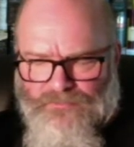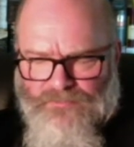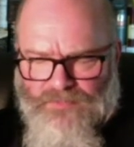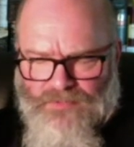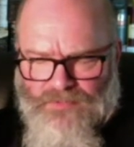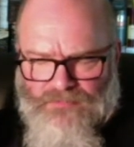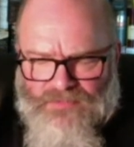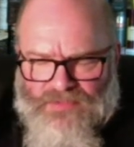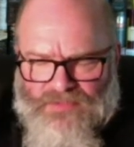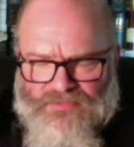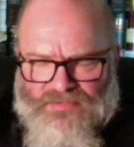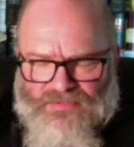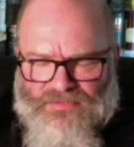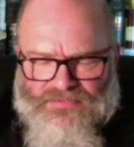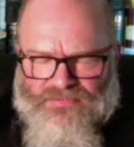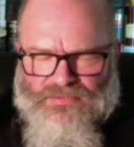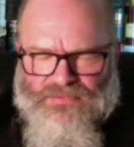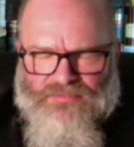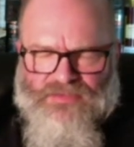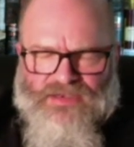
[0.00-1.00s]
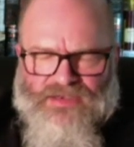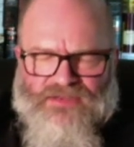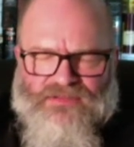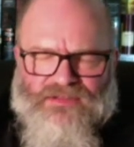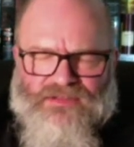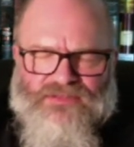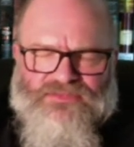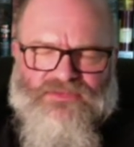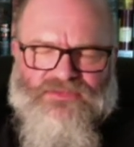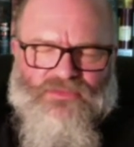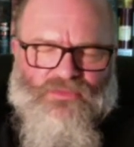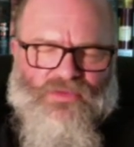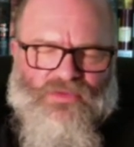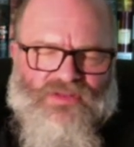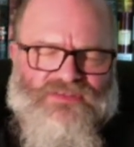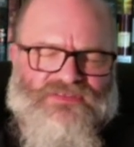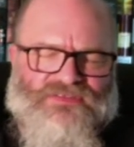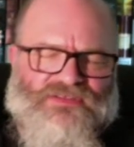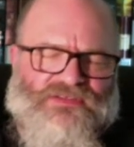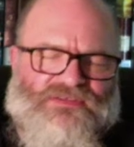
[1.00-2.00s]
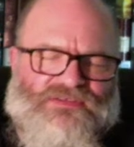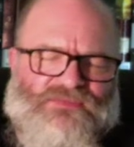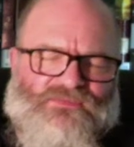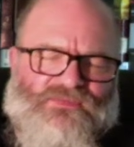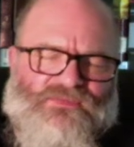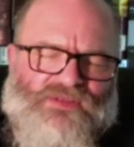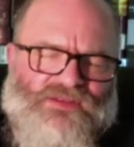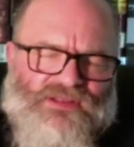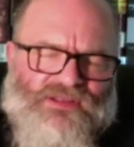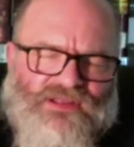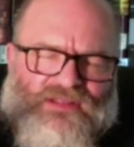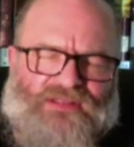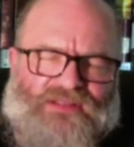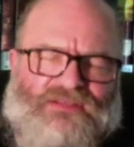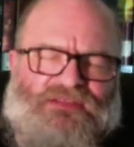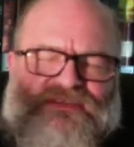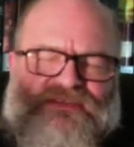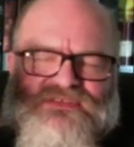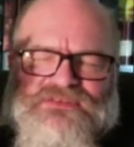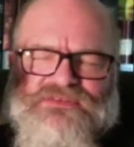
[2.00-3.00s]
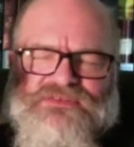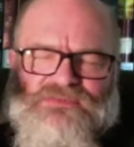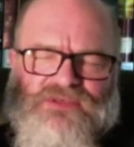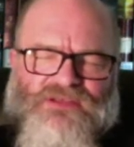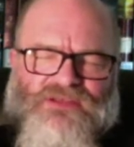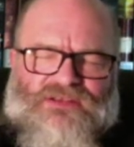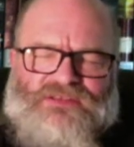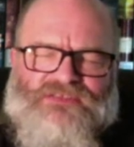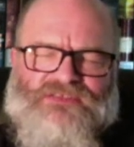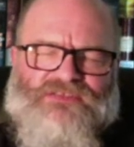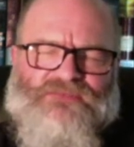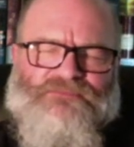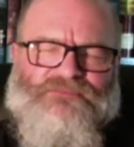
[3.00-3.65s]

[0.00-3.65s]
Maybe there are too many things at once. There's vanilla, there's sweetness,